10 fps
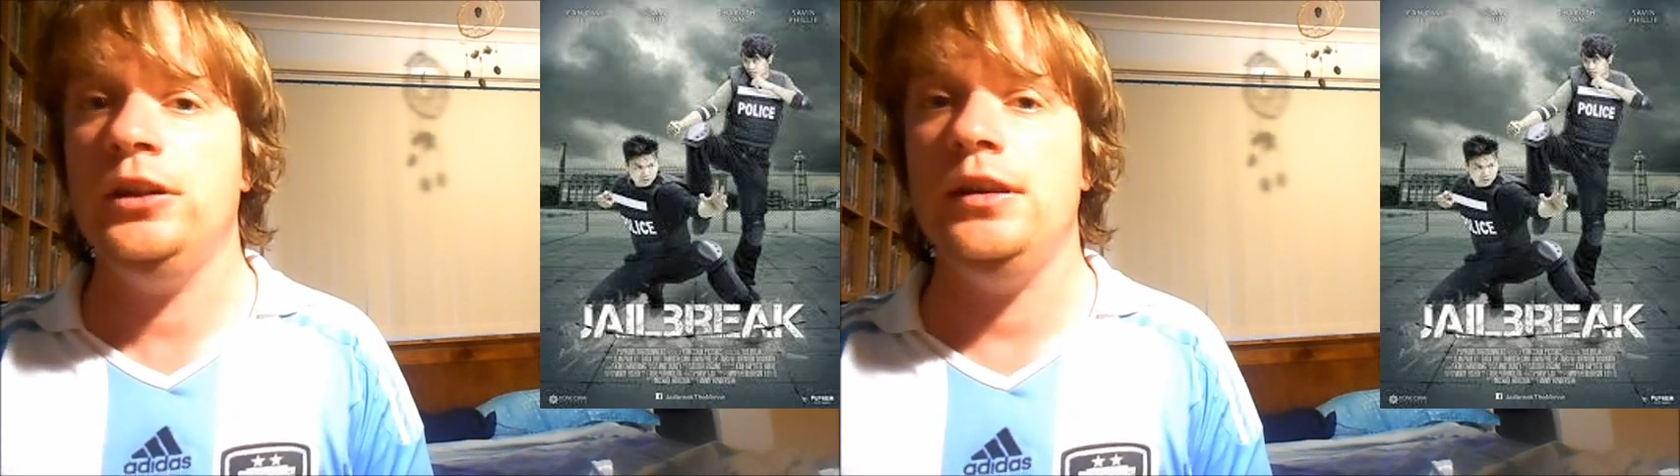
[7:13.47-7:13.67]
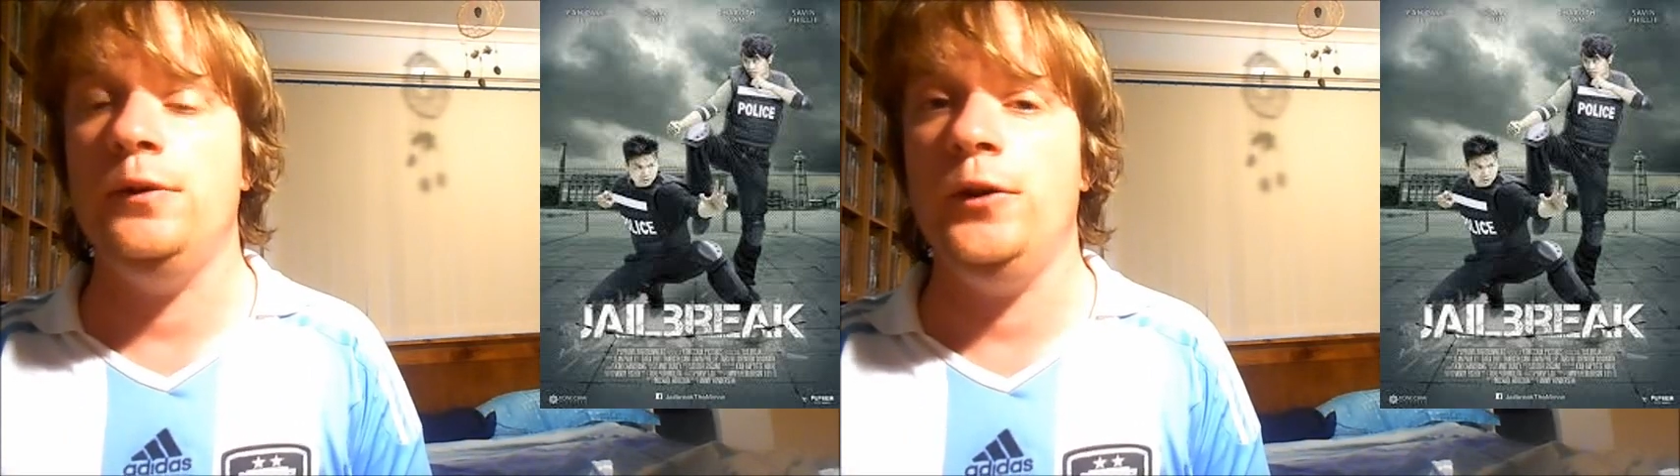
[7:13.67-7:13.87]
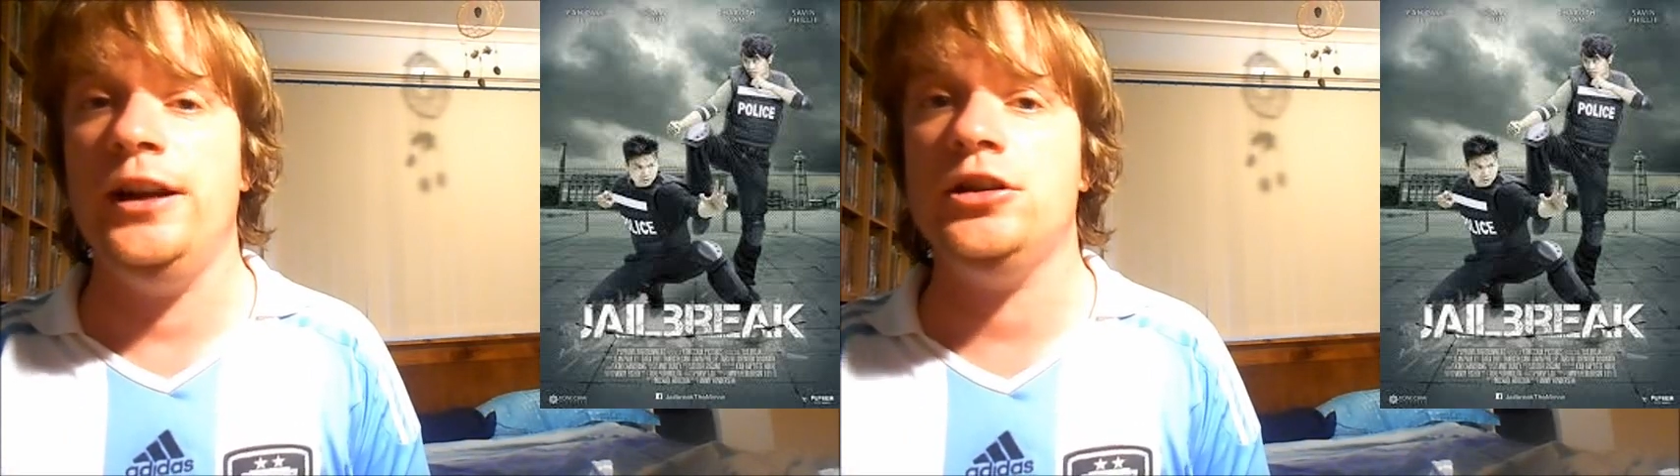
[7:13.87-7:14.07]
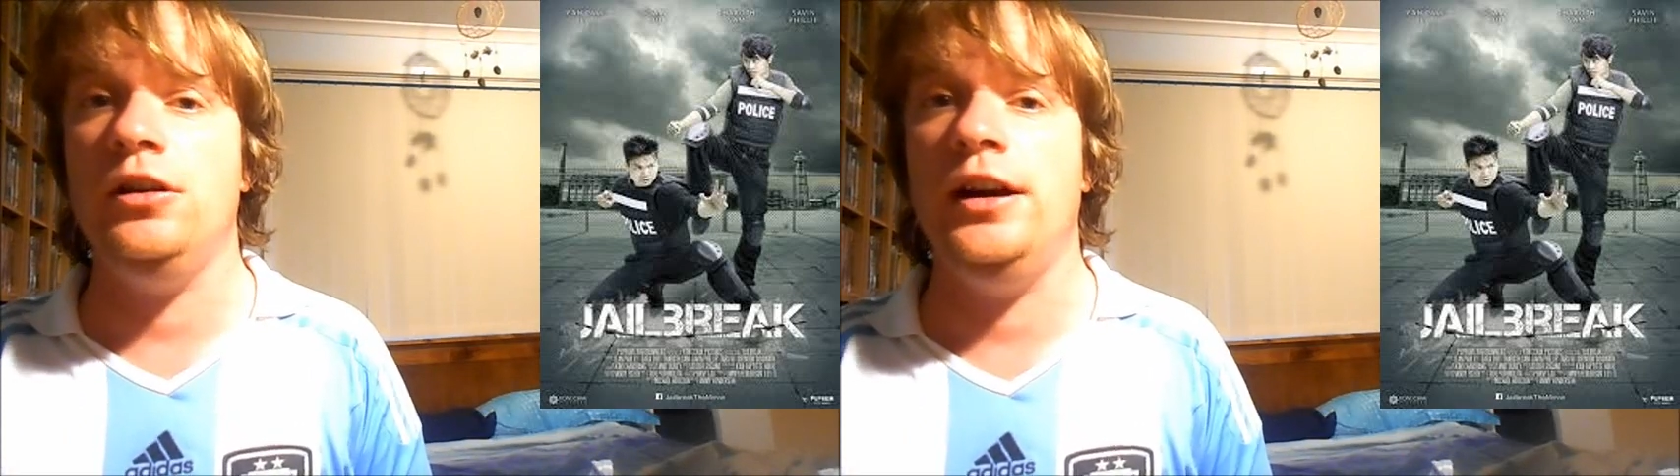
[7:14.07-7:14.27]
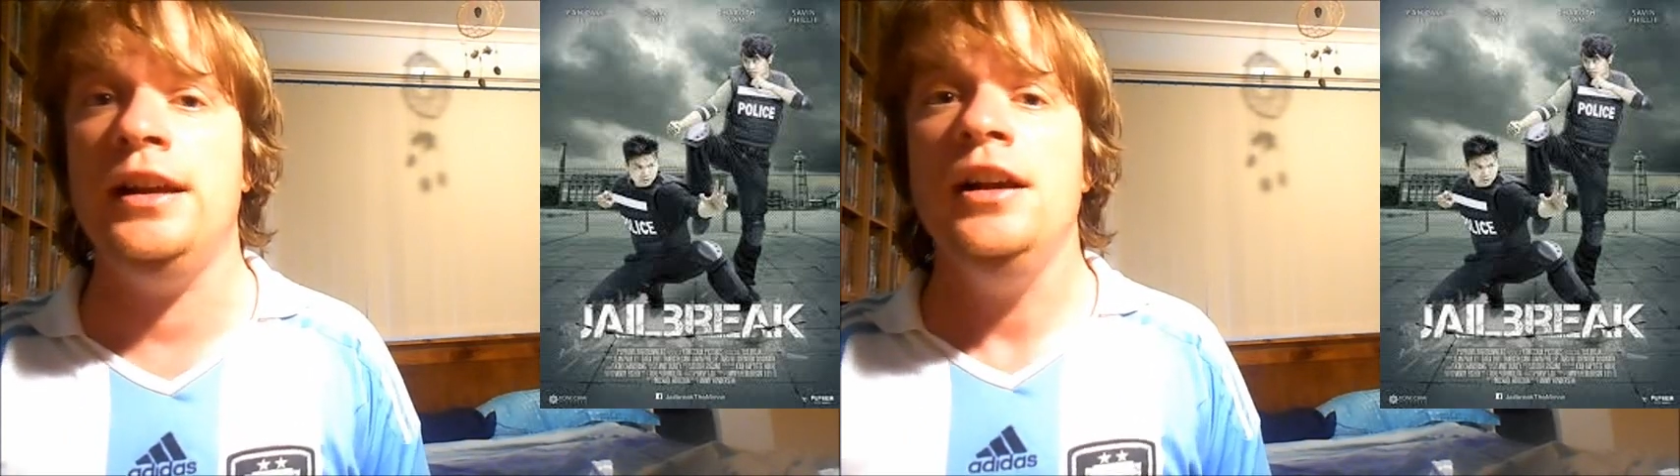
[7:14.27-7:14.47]
to the finish
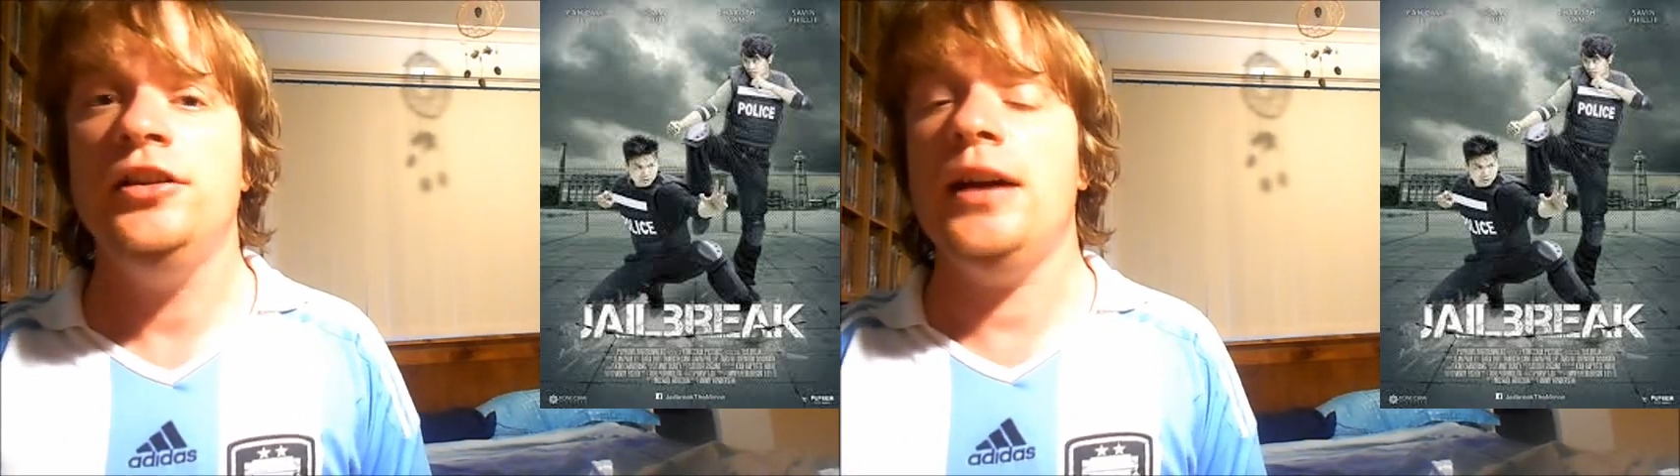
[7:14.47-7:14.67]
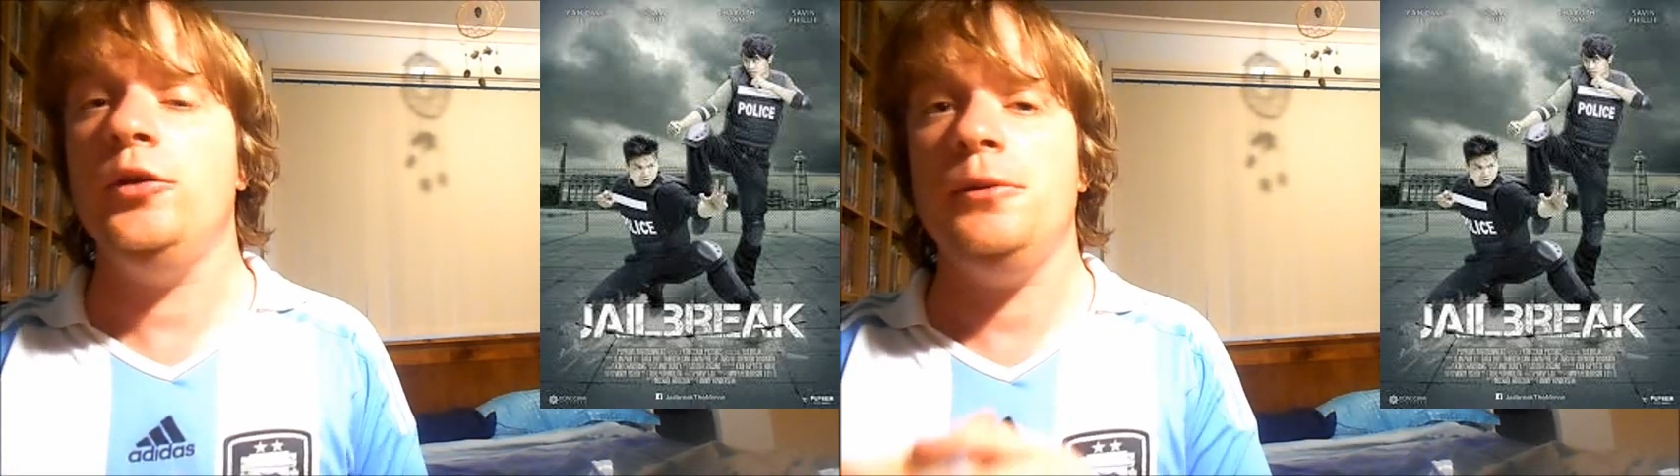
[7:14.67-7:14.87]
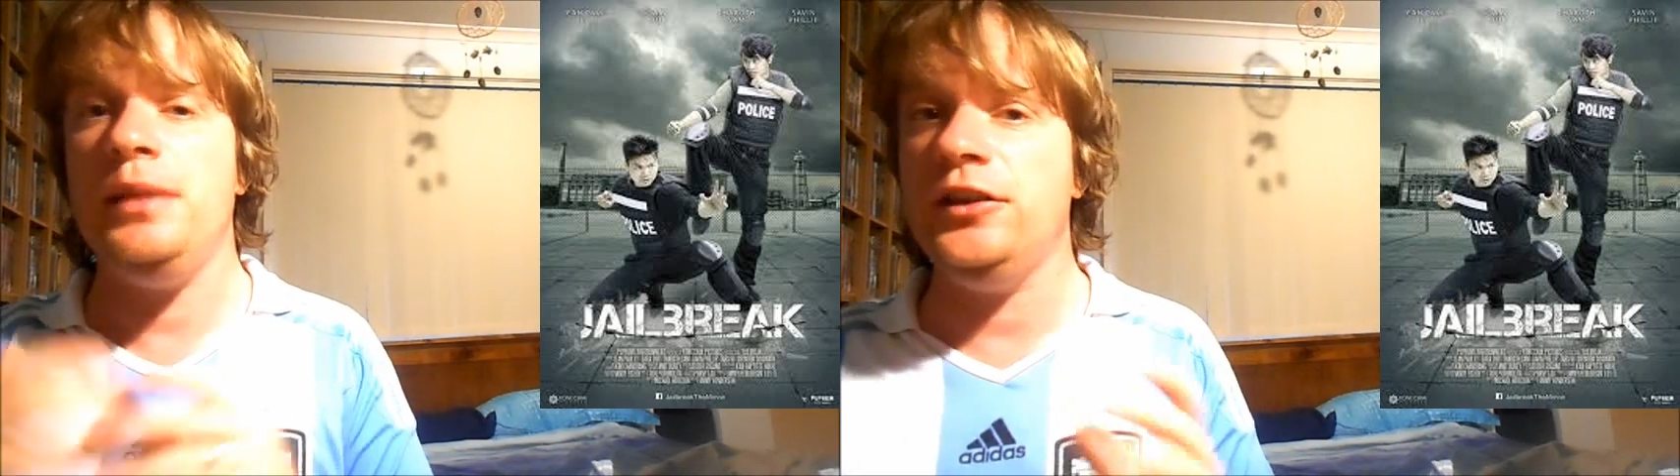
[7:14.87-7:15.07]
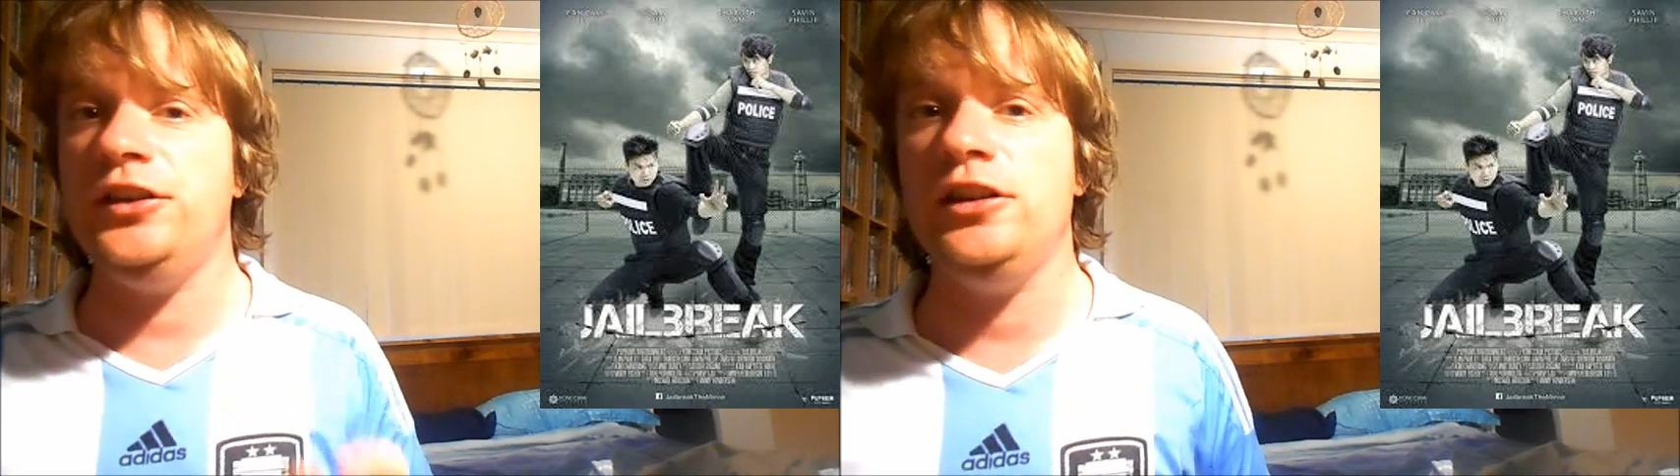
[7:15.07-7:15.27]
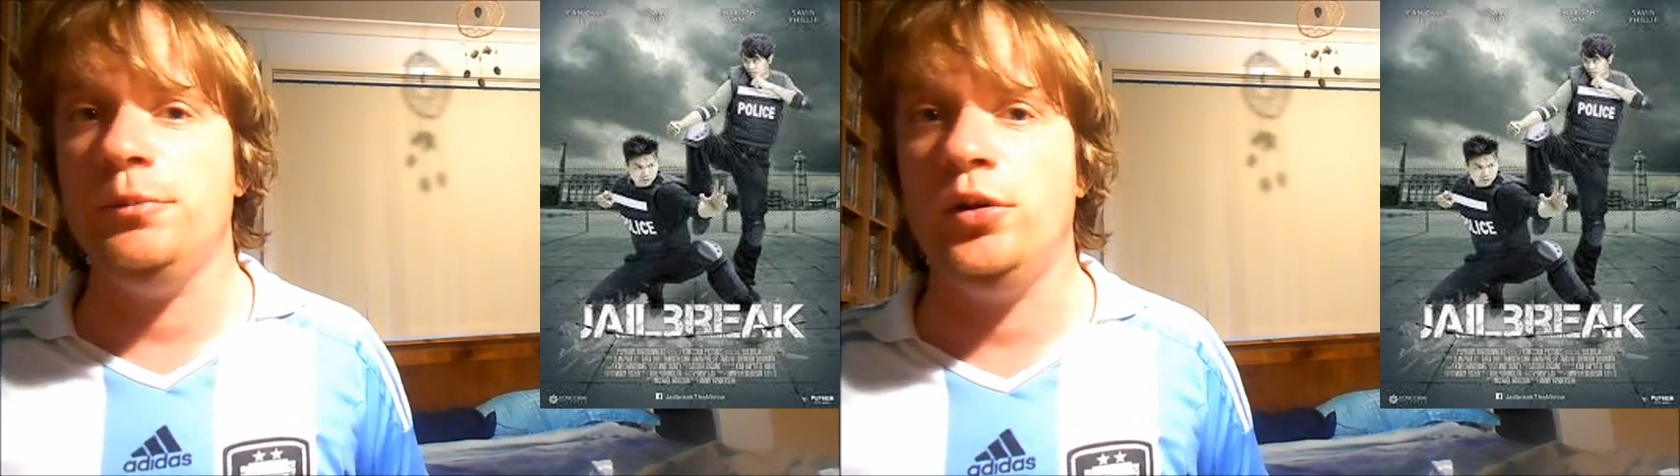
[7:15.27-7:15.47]
line. So that was the biggest
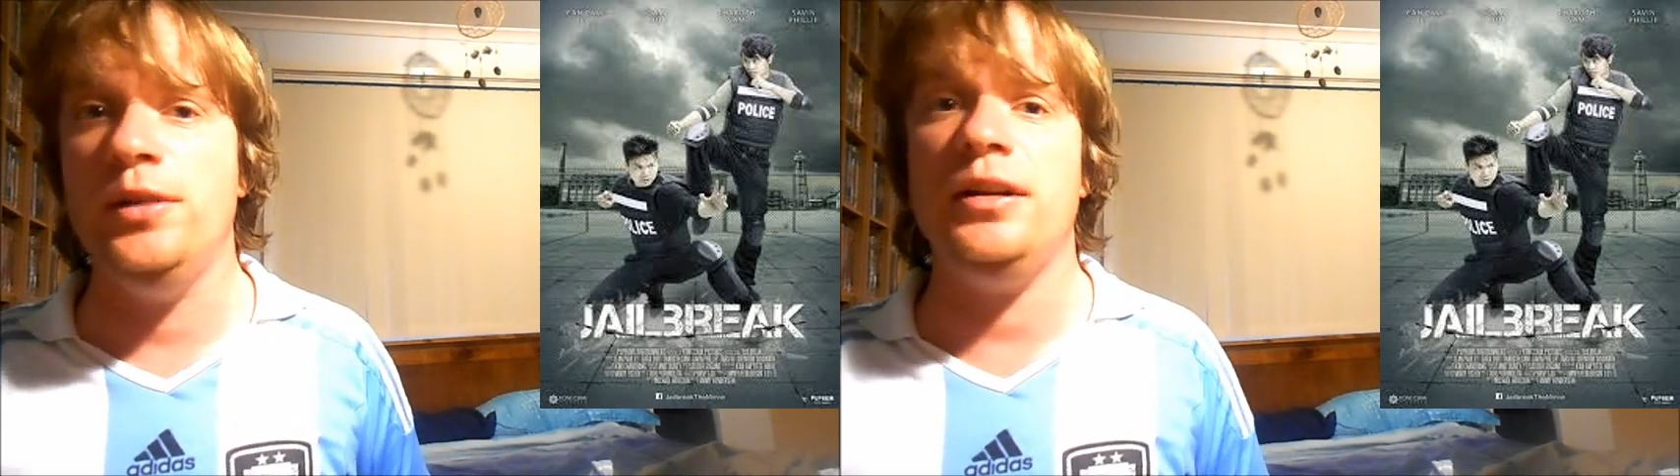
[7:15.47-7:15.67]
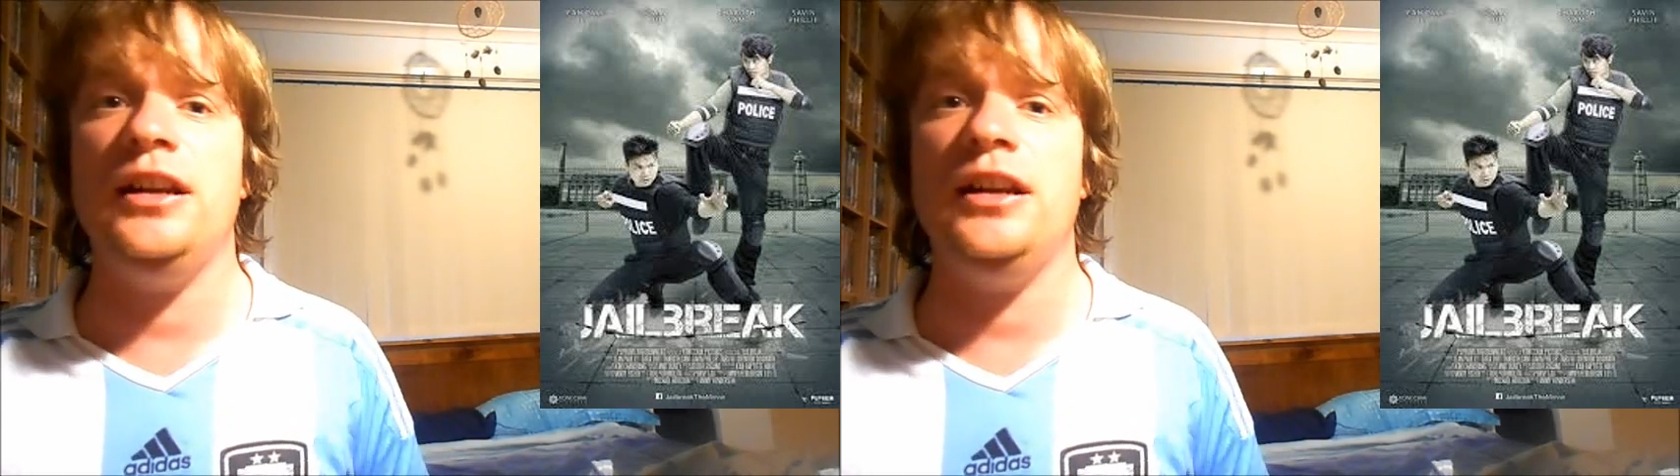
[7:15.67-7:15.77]
disappointment,